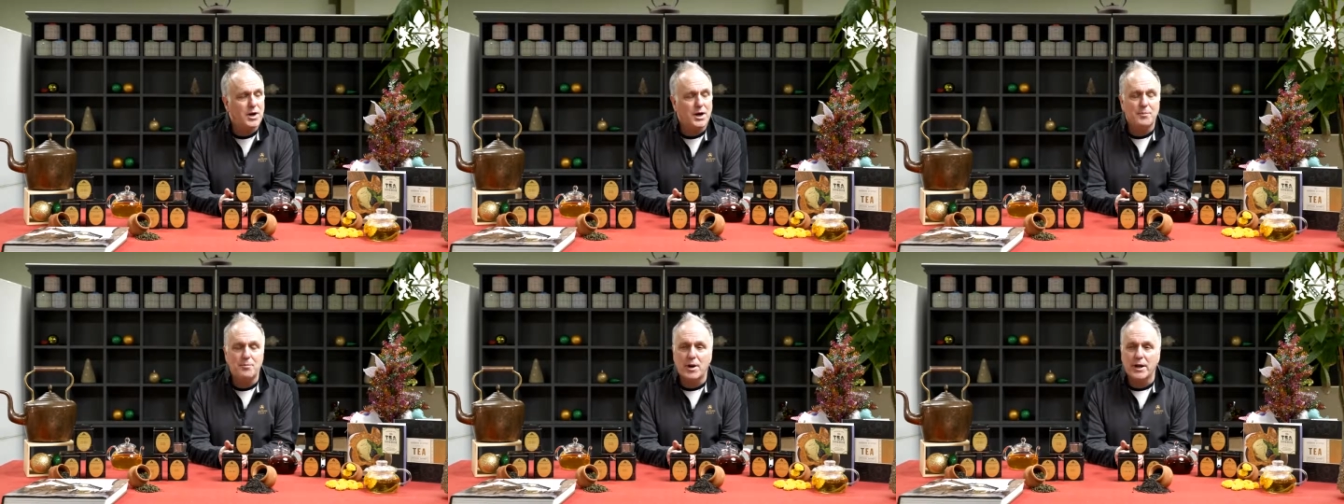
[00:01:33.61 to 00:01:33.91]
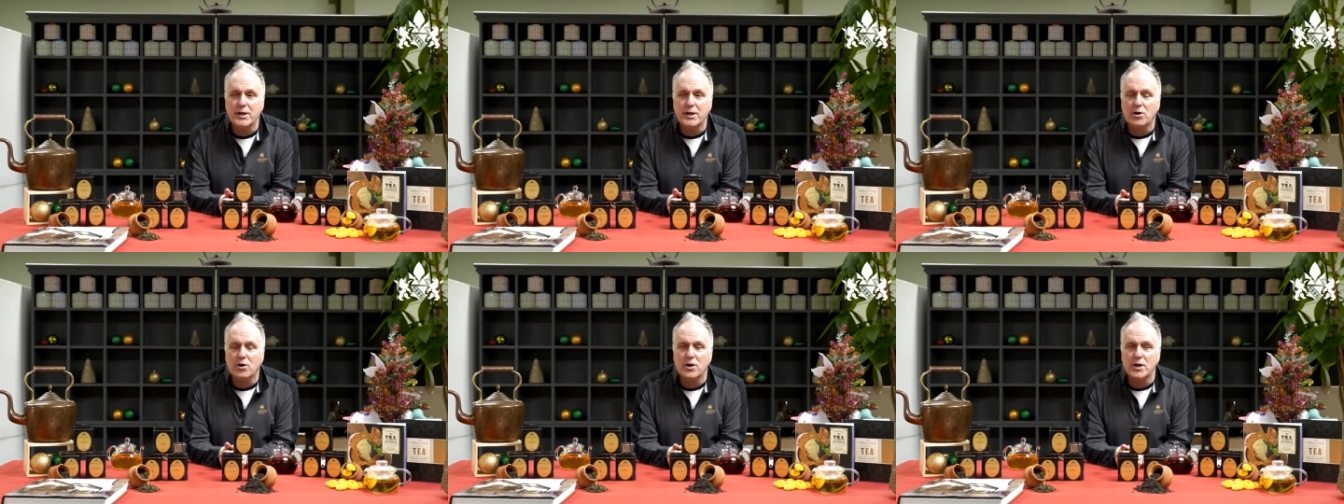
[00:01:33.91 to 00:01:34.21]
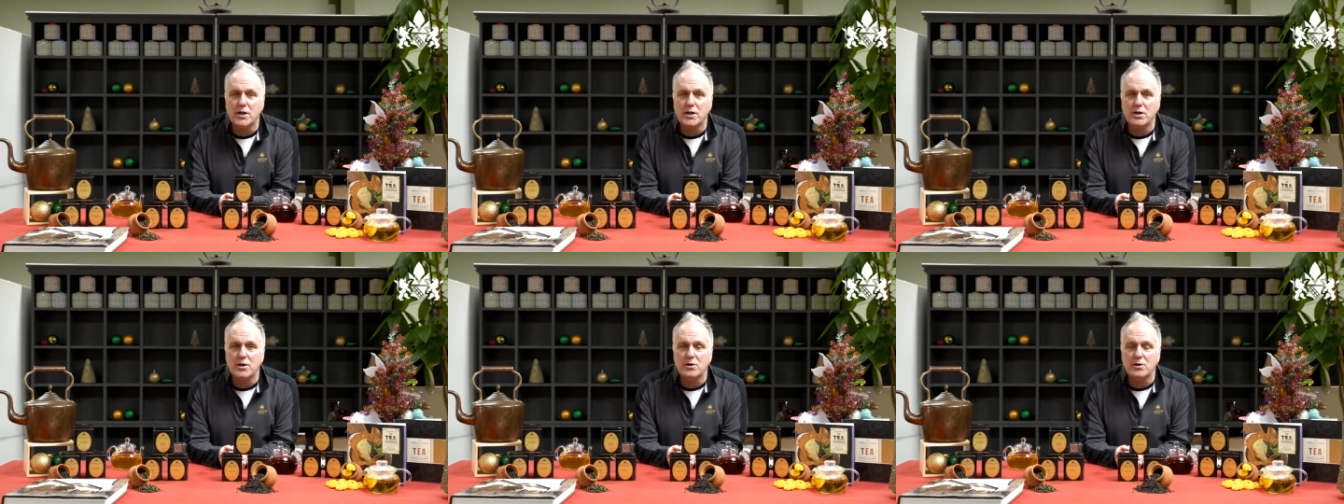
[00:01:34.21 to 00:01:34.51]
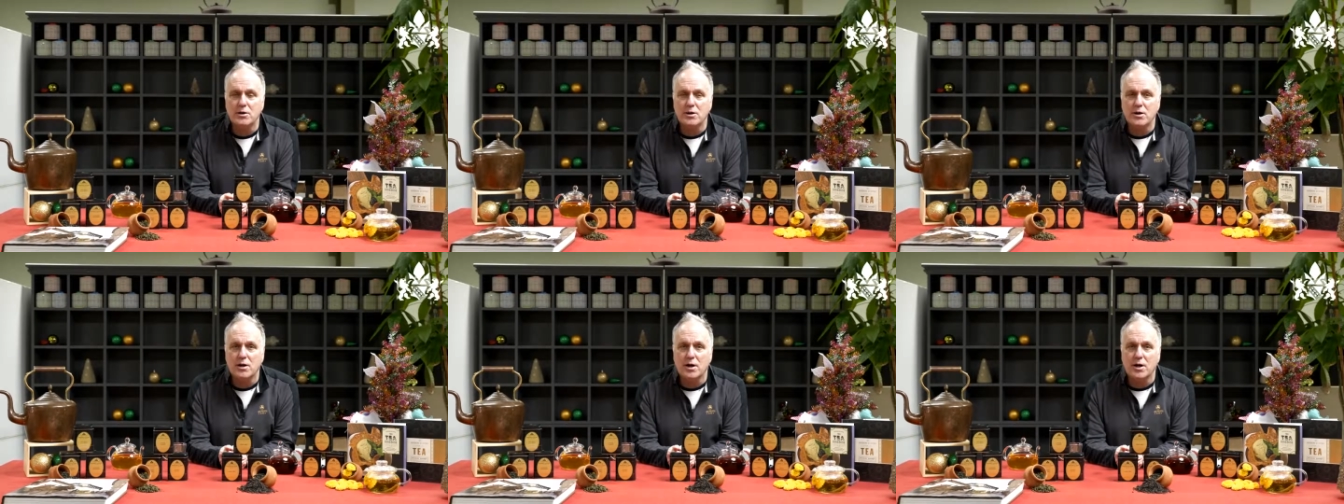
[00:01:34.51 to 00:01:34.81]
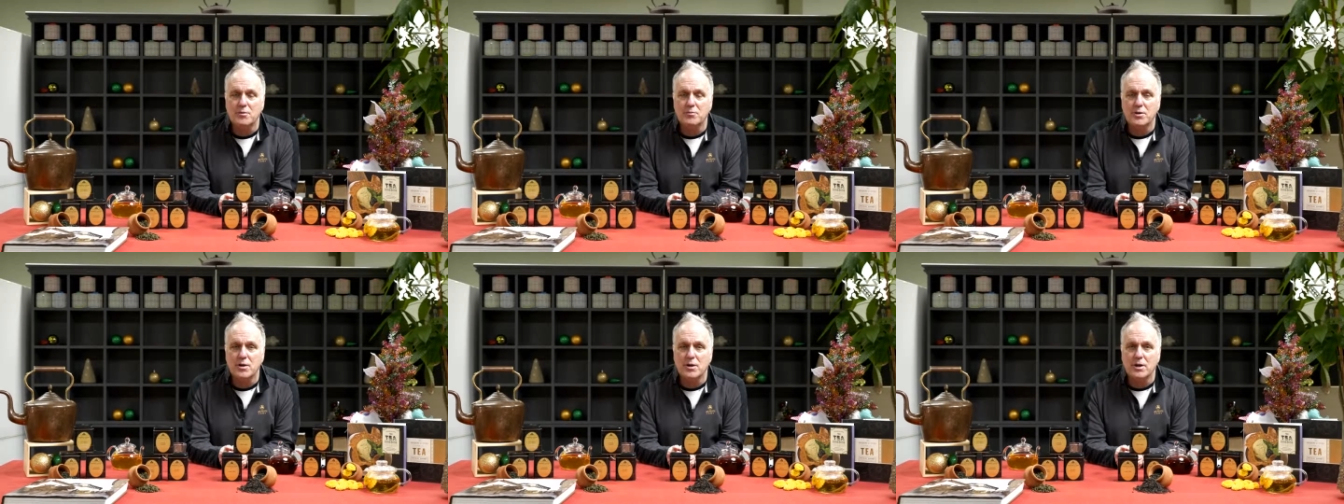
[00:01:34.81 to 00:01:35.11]
here. Now my
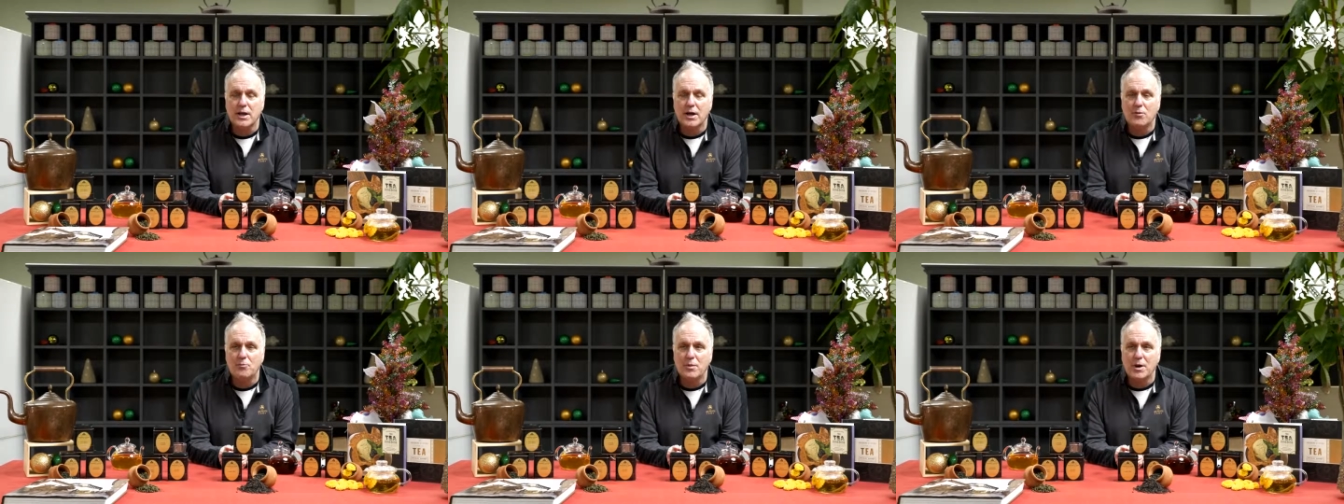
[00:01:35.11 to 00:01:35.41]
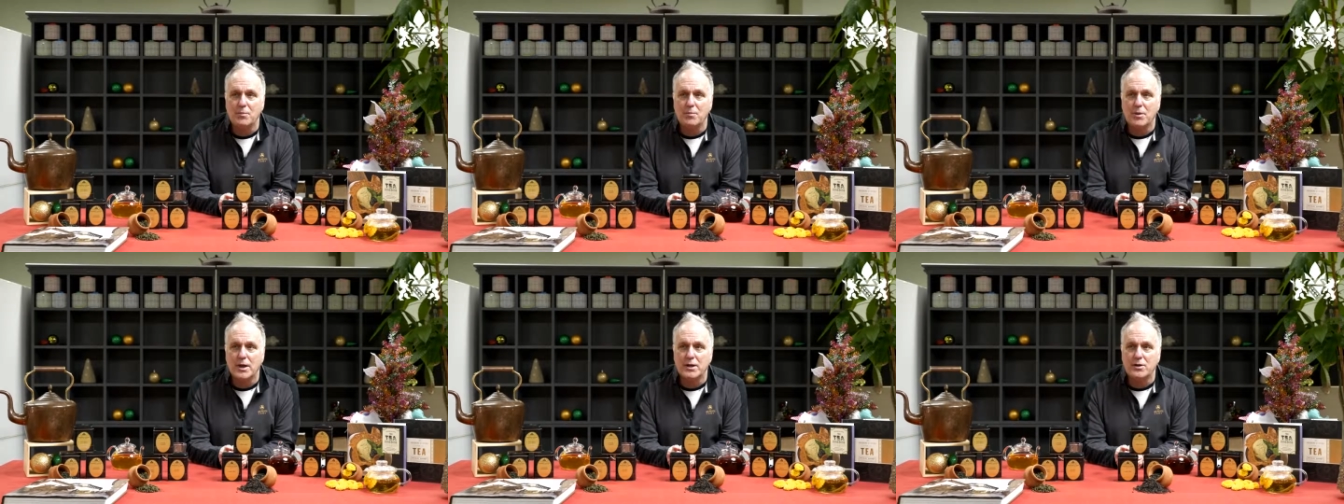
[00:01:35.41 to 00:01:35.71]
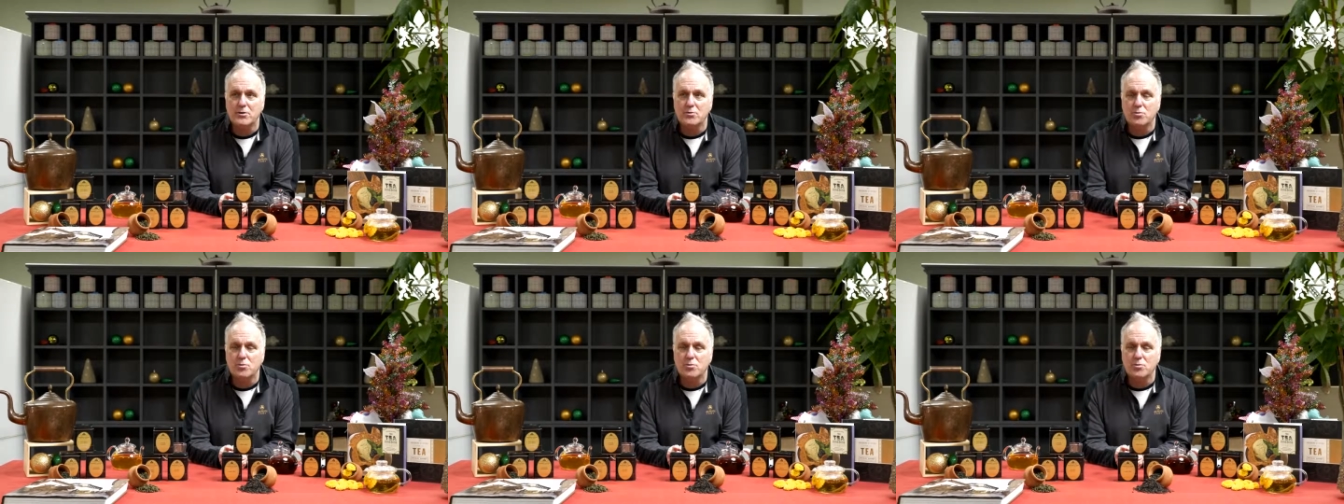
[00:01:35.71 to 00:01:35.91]
mic is working.